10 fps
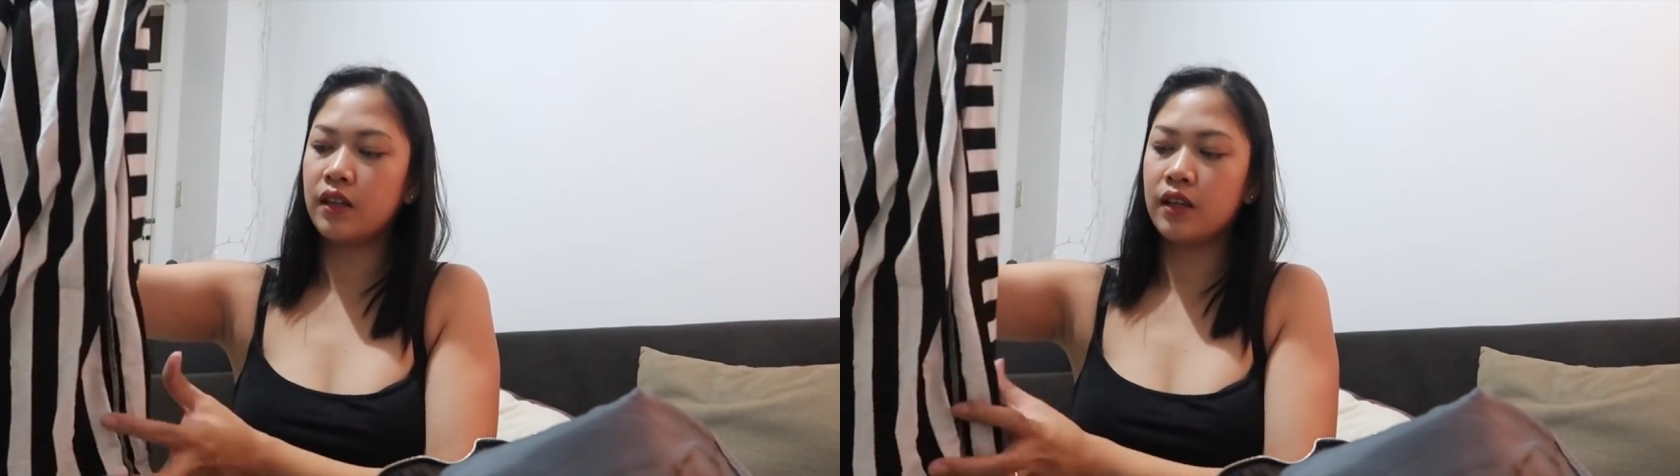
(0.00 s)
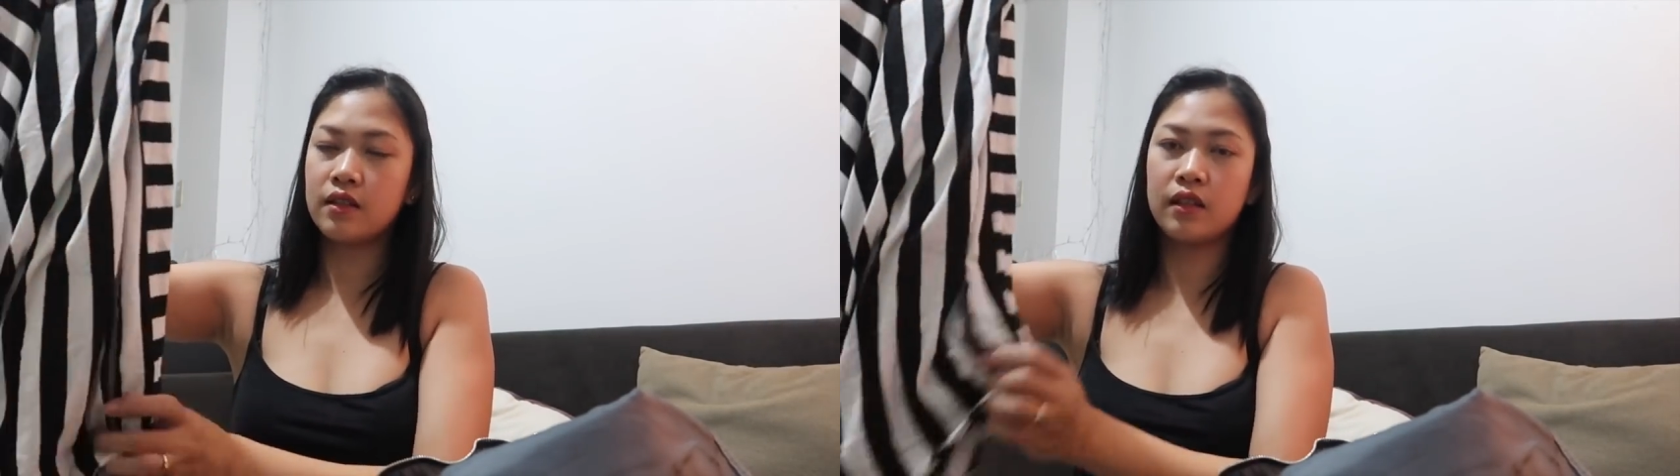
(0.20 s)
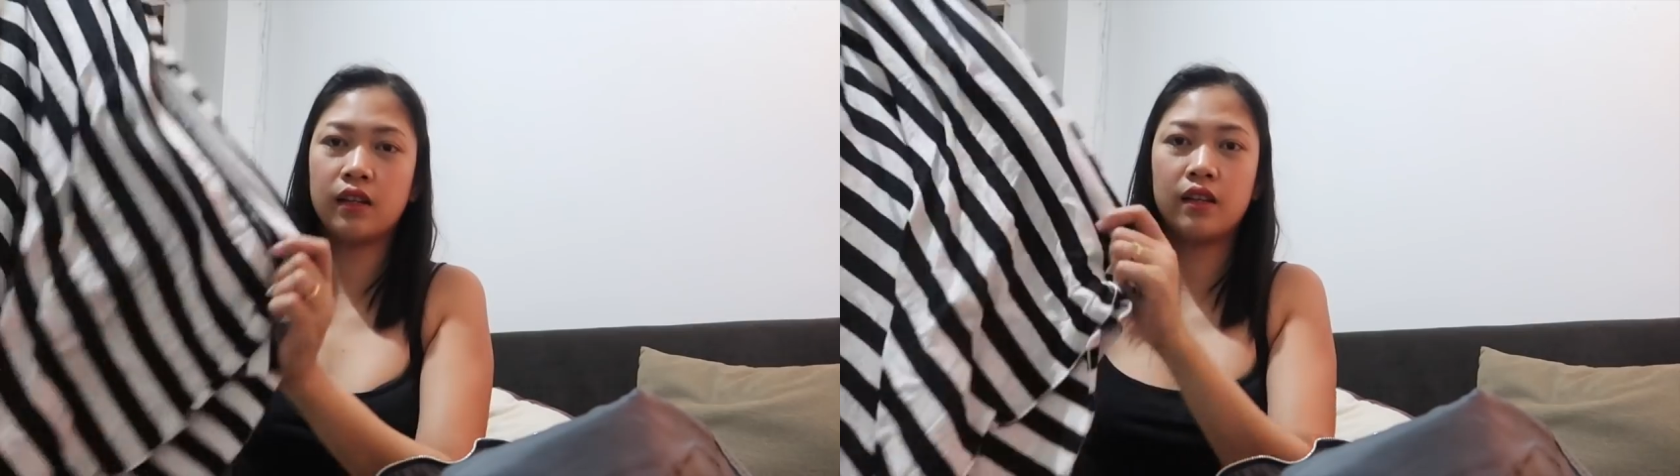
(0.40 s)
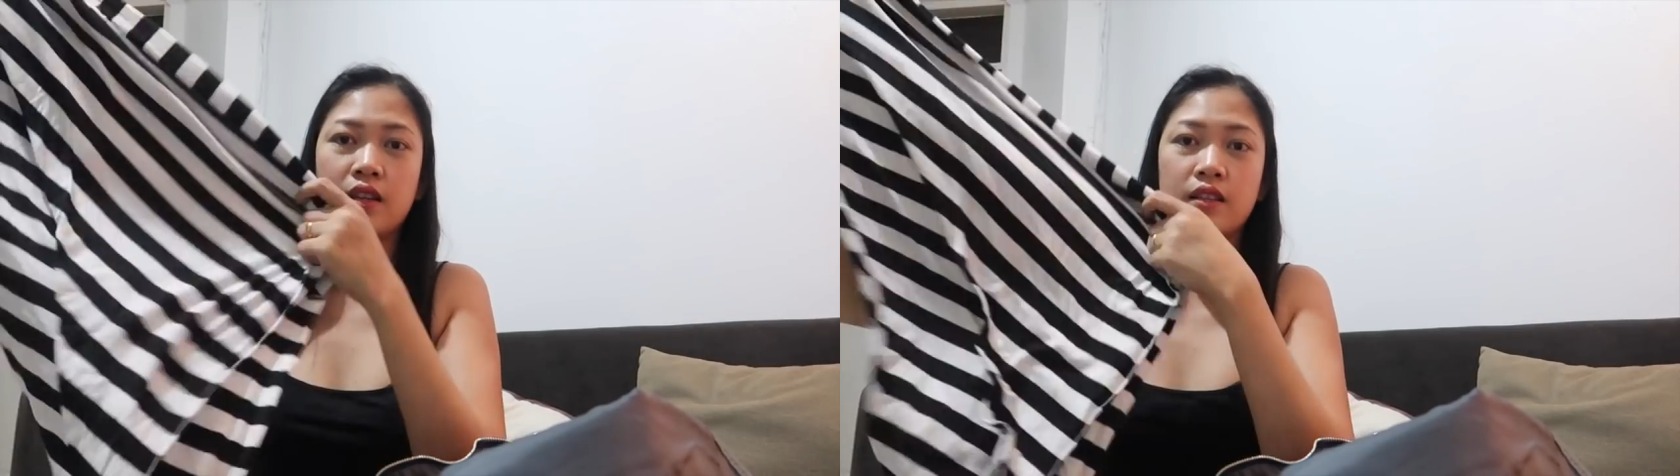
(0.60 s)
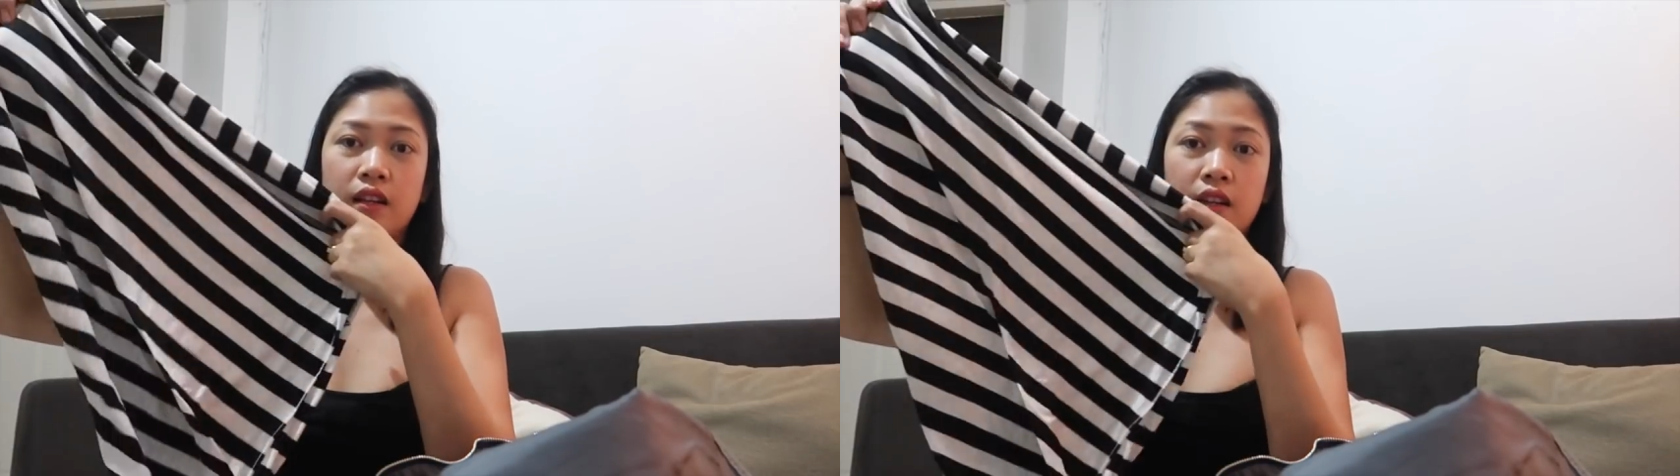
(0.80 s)
kasi
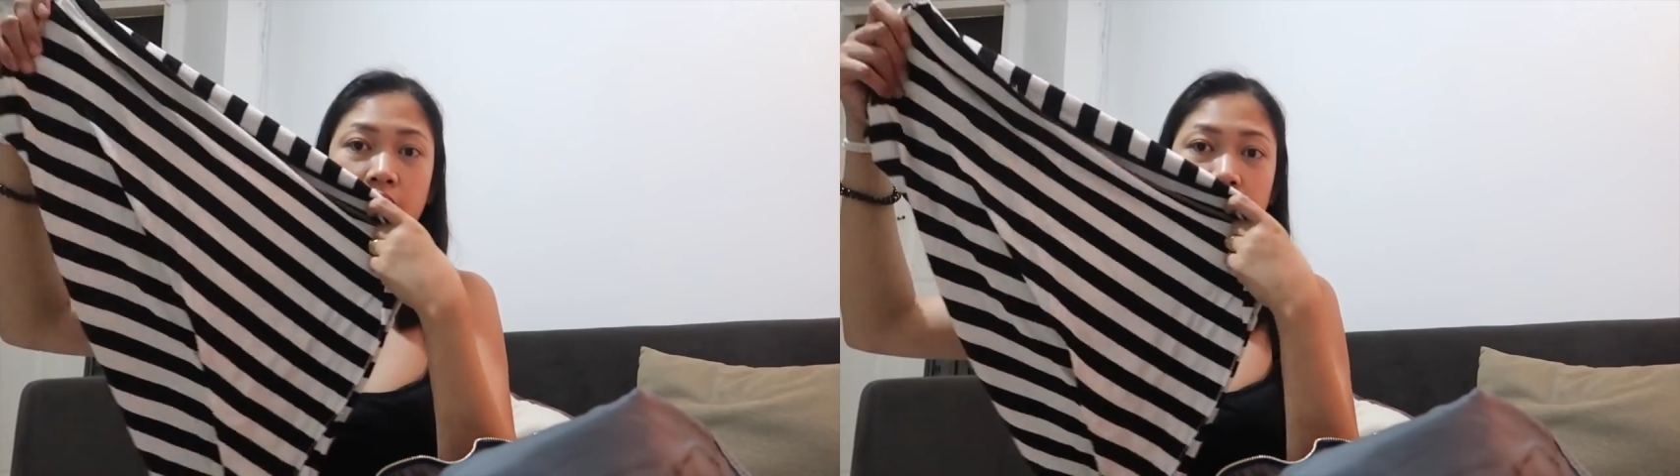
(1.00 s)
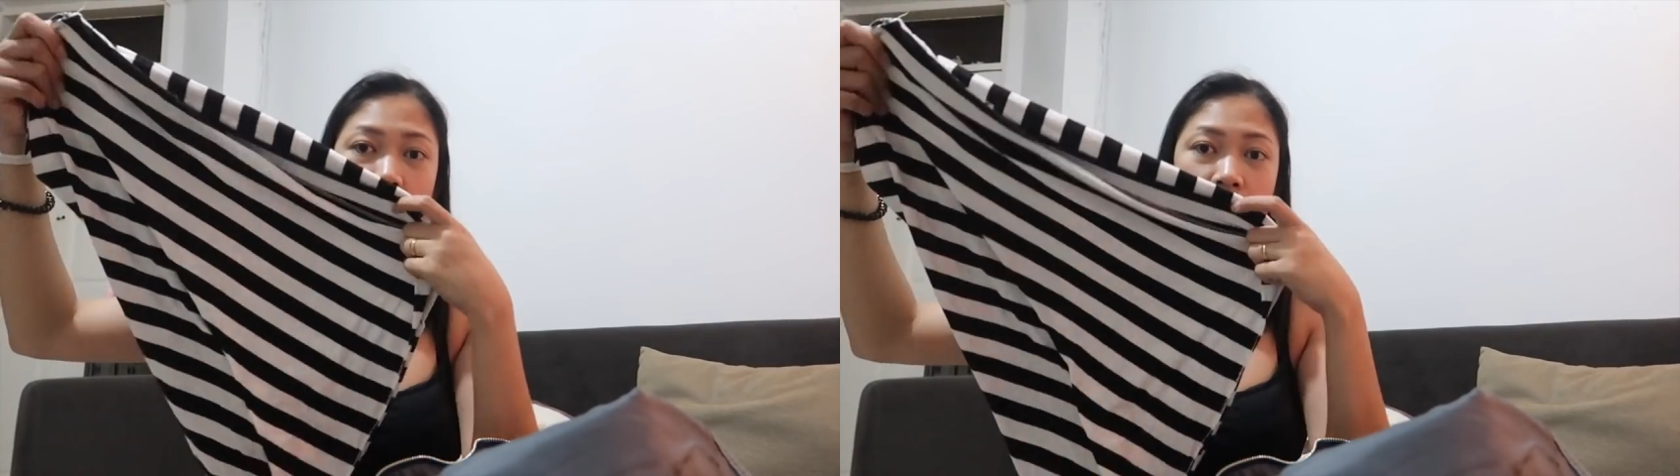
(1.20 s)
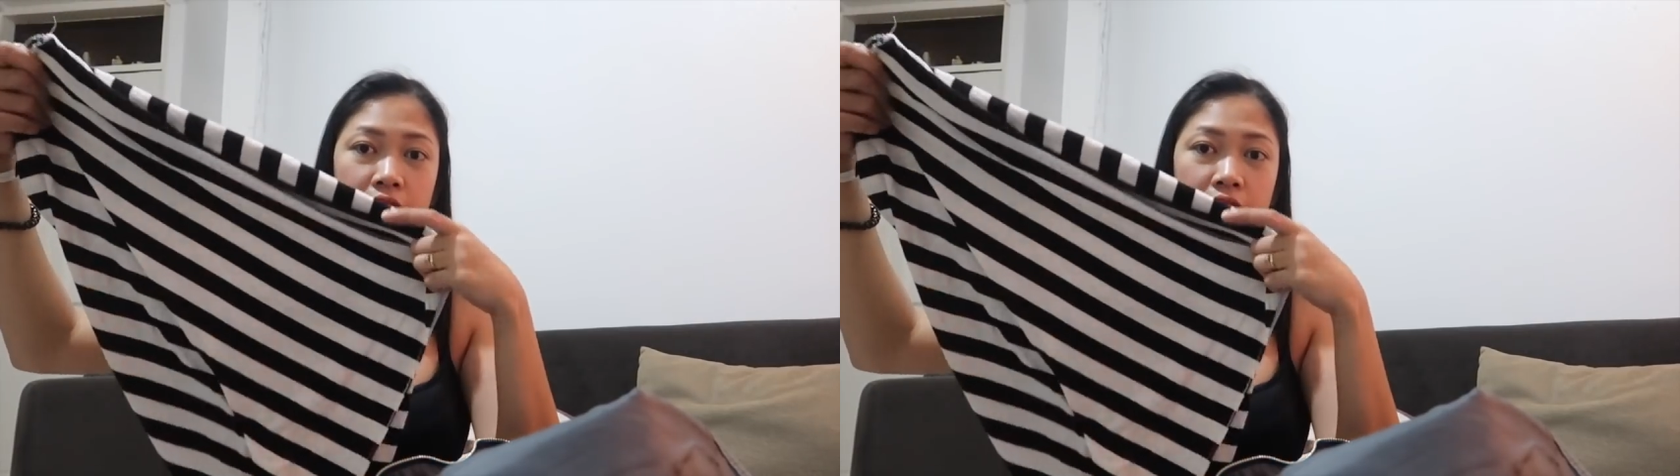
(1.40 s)
nag-iisa lang ng